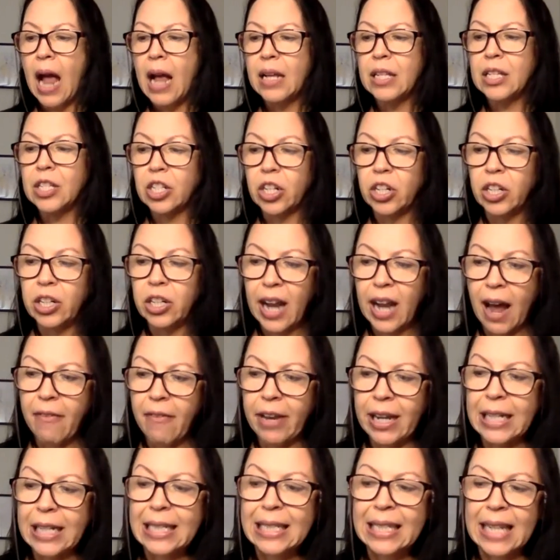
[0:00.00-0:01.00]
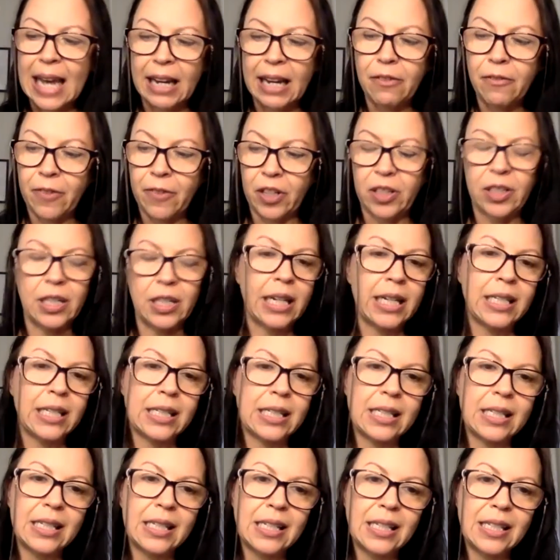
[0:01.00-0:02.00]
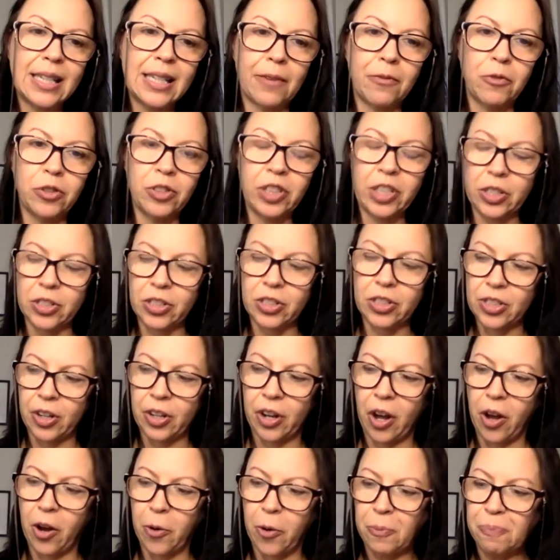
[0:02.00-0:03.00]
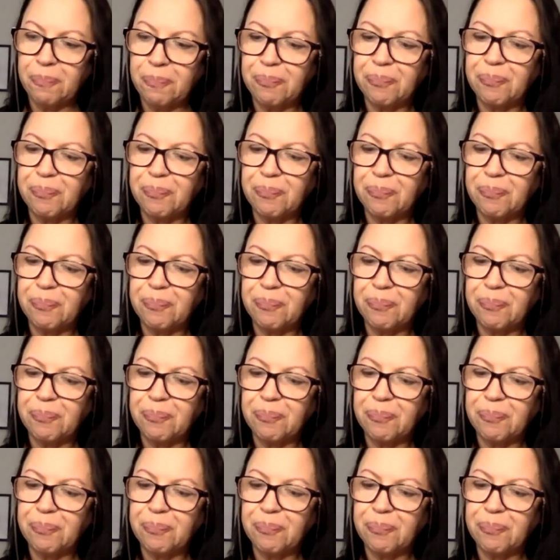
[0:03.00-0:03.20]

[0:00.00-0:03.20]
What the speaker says: started having Seinfeld nights several years ago.